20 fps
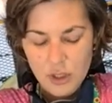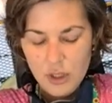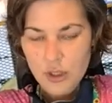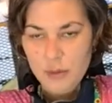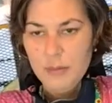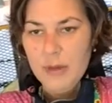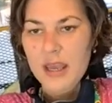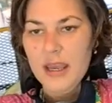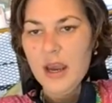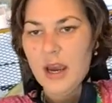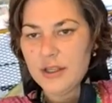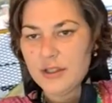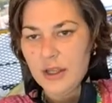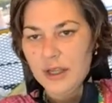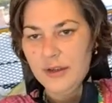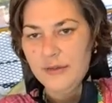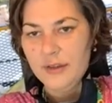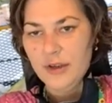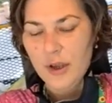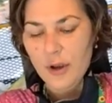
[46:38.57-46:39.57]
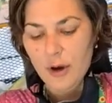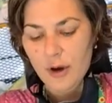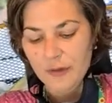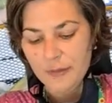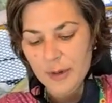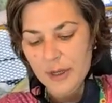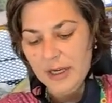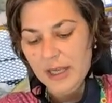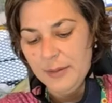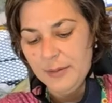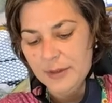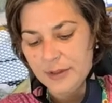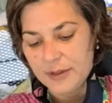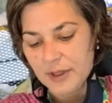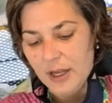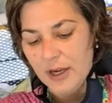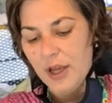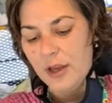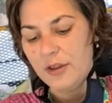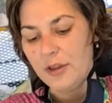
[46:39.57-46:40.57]
I don't even know half my
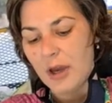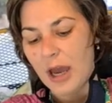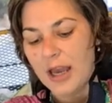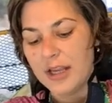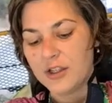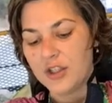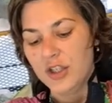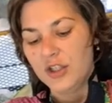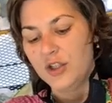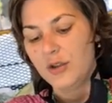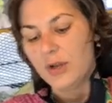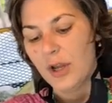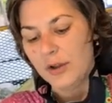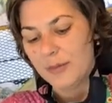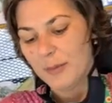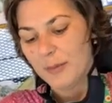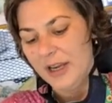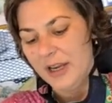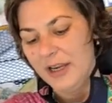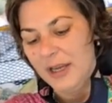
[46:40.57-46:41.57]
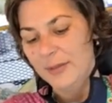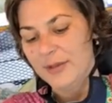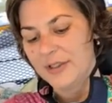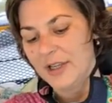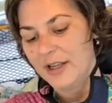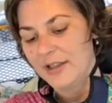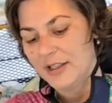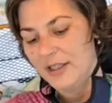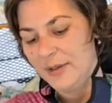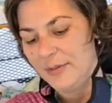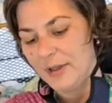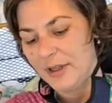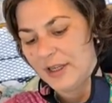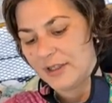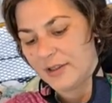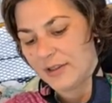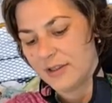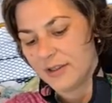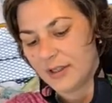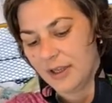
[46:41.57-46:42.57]
neighbours. I know that, I actually do know my neighbours, actually, but
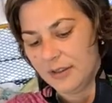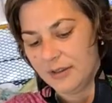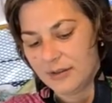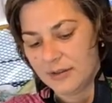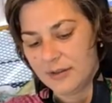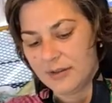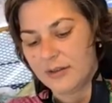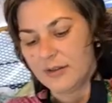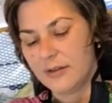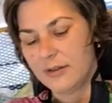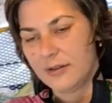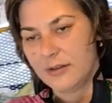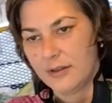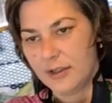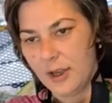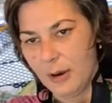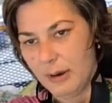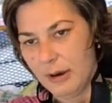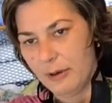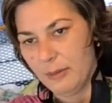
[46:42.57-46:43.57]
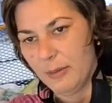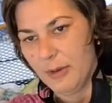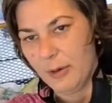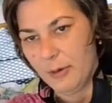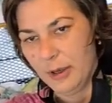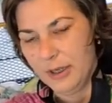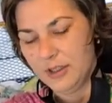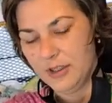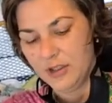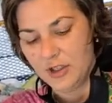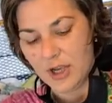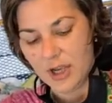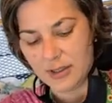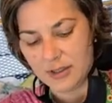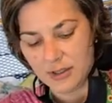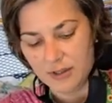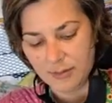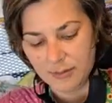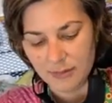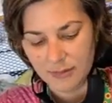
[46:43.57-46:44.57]
that's because I go out of my way to
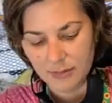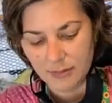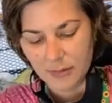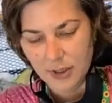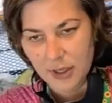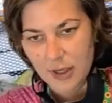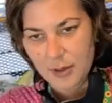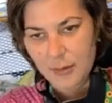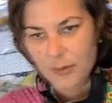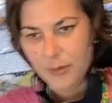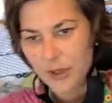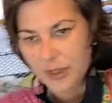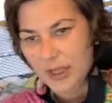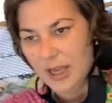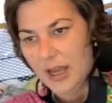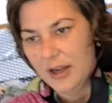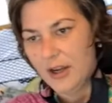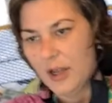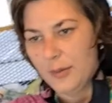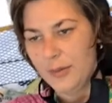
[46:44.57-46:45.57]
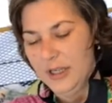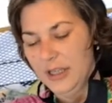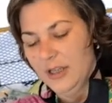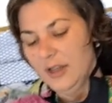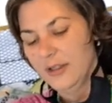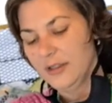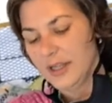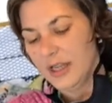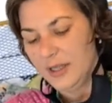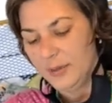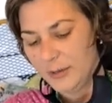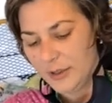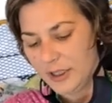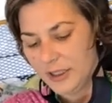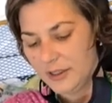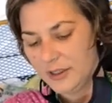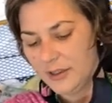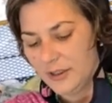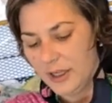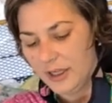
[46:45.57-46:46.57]
chat to them. But yeah, nobody knows
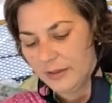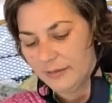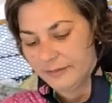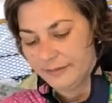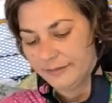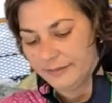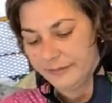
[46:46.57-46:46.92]
anybody, do they?